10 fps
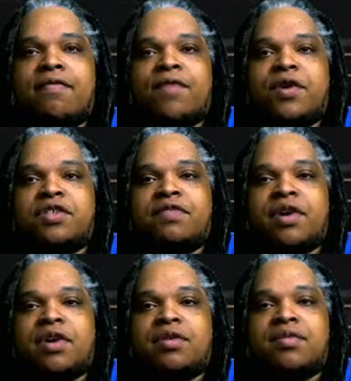First of
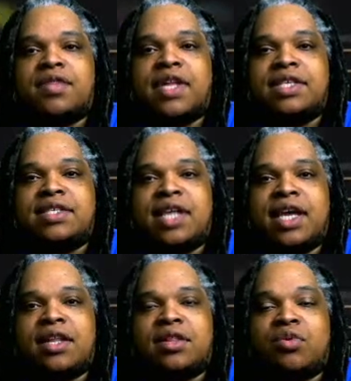all, they
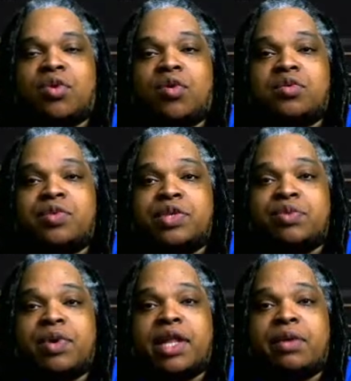stated the only
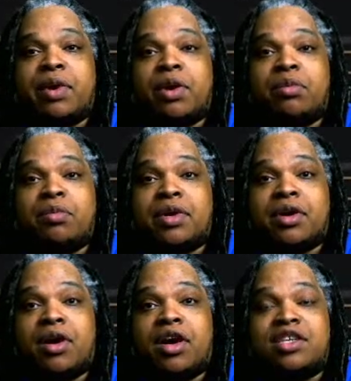reason why they were helping
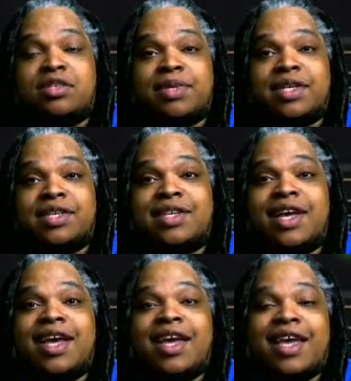Picard is because
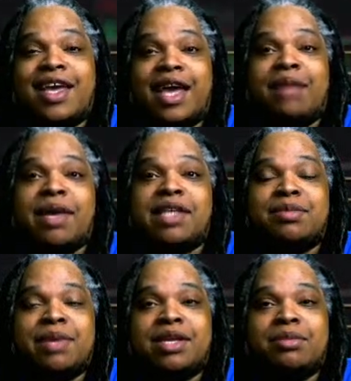he had made
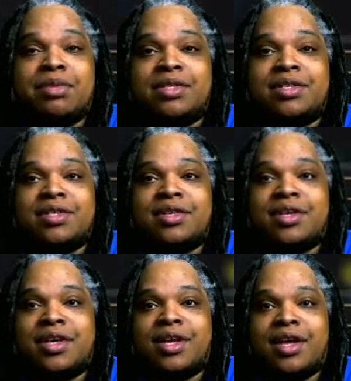some enemies,
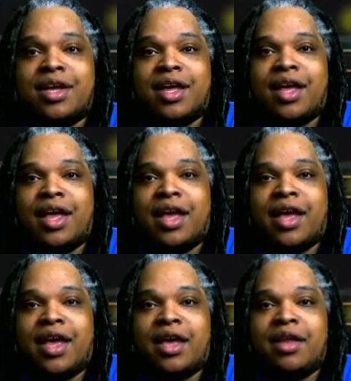
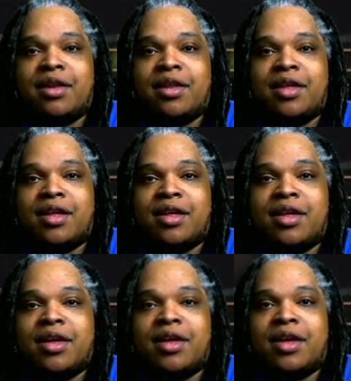and
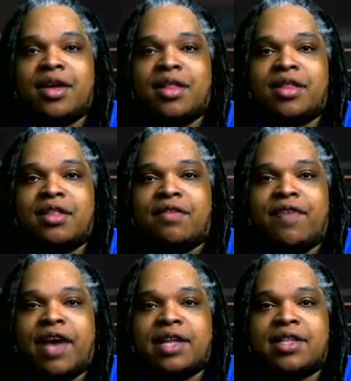the
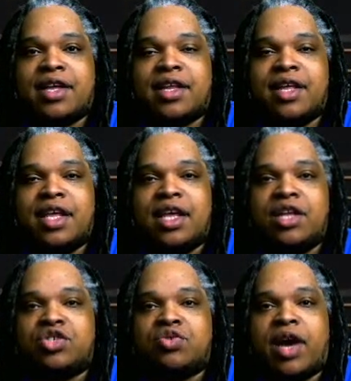fact that
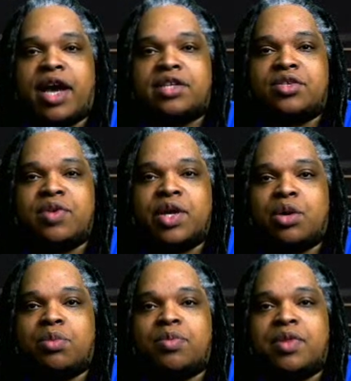he tried to
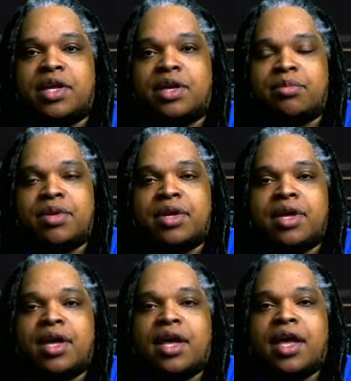help them
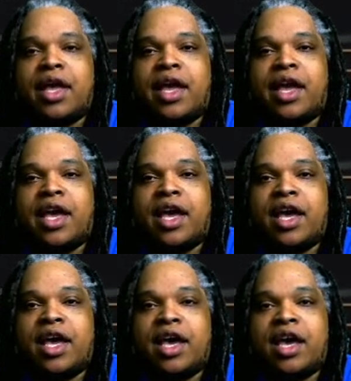
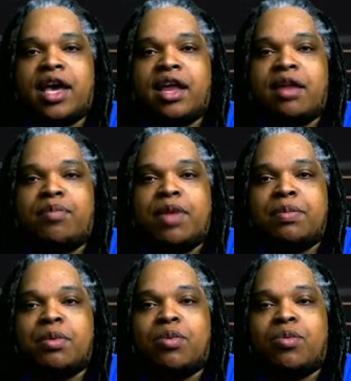and
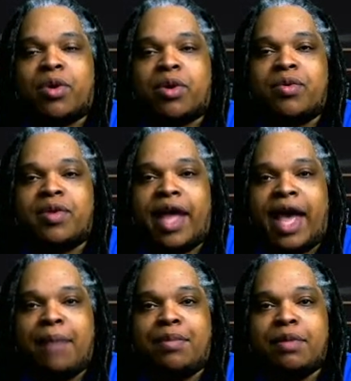people weren't
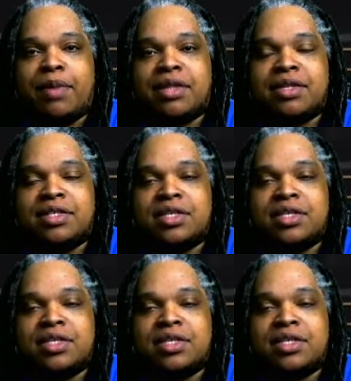happy about the